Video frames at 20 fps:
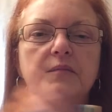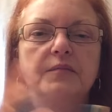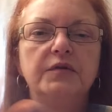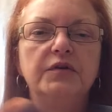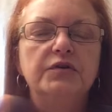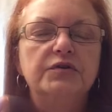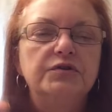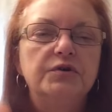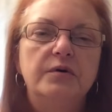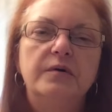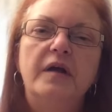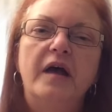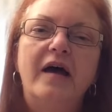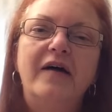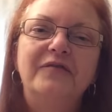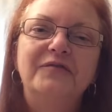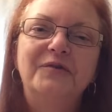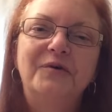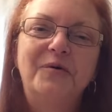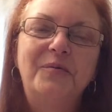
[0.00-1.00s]
You don't
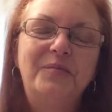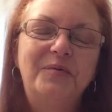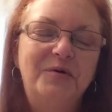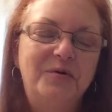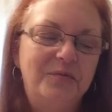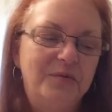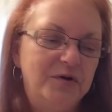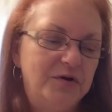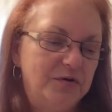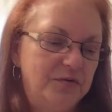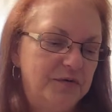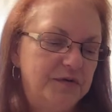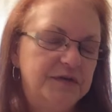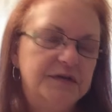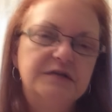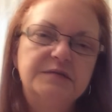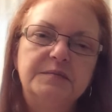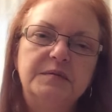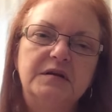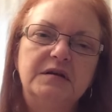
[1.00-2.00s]
have to open a window with
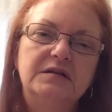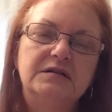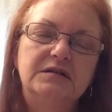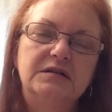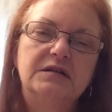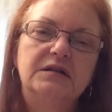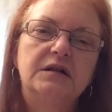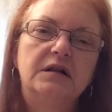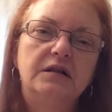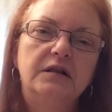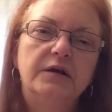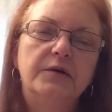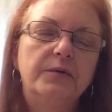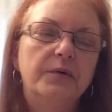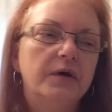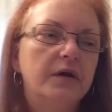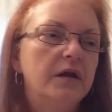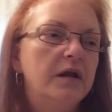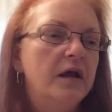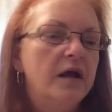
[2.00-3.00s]
this because it's a
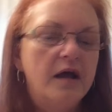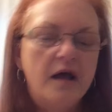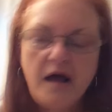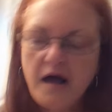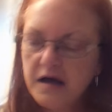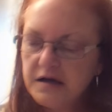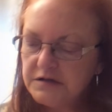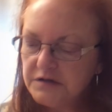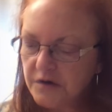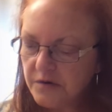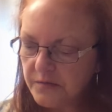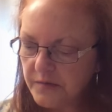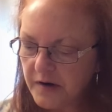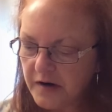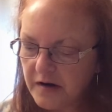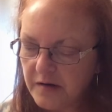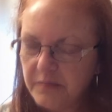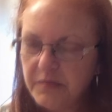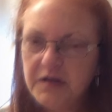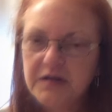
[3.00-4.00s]
liquid. I don't
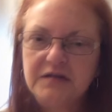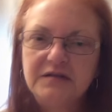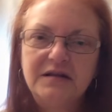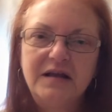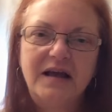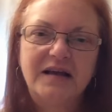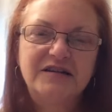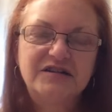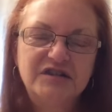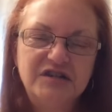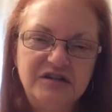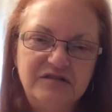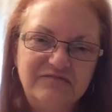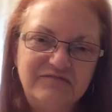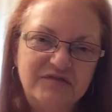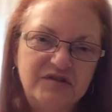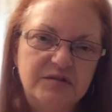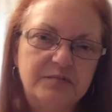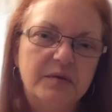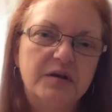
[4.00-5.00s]
recommend actually
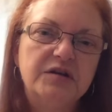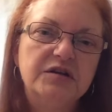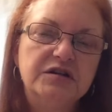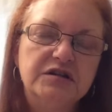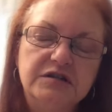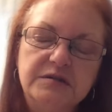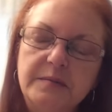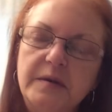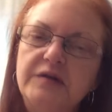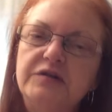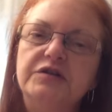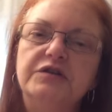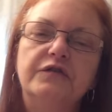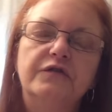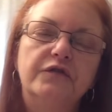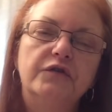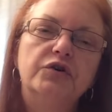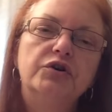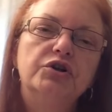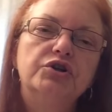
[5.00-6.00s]
smudging
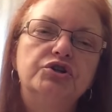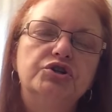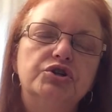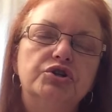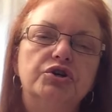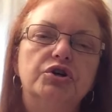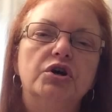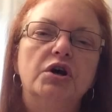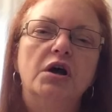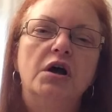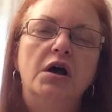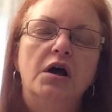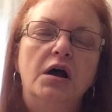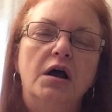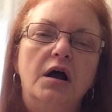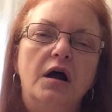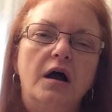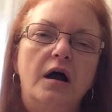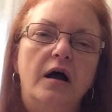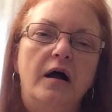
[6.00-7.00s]
furniture,
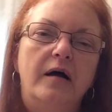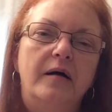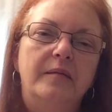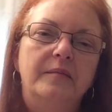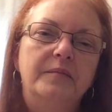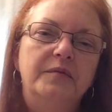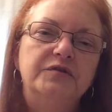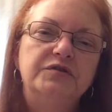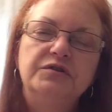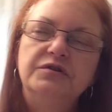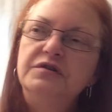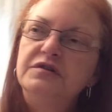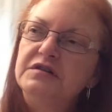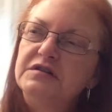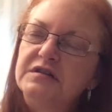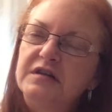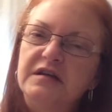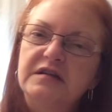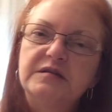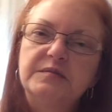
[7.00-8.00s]
but you can
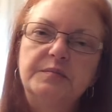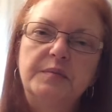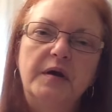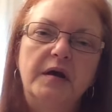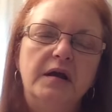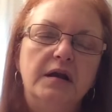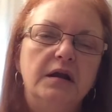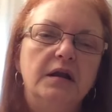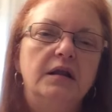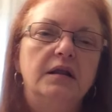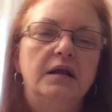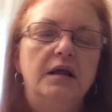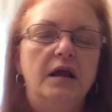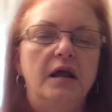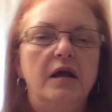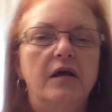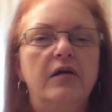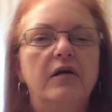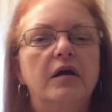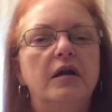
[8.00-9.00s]
just like spray it in the
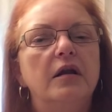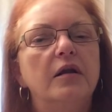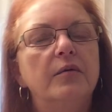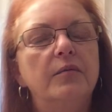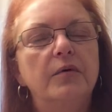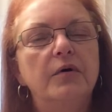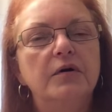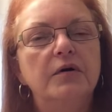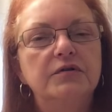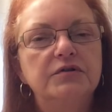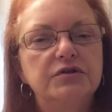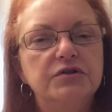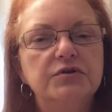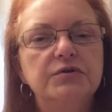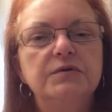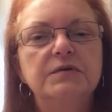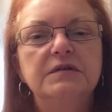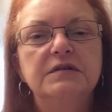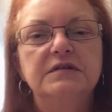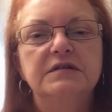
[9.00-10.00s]
air and it will
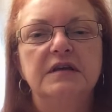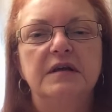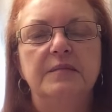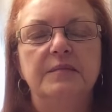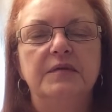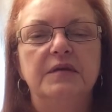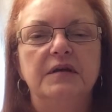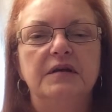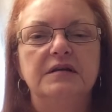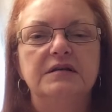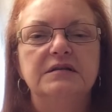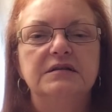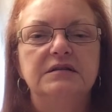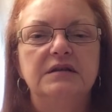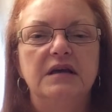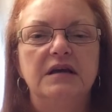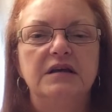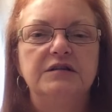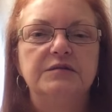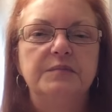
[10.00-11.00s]
do the same thing as
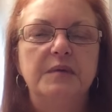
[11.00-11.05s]
sage.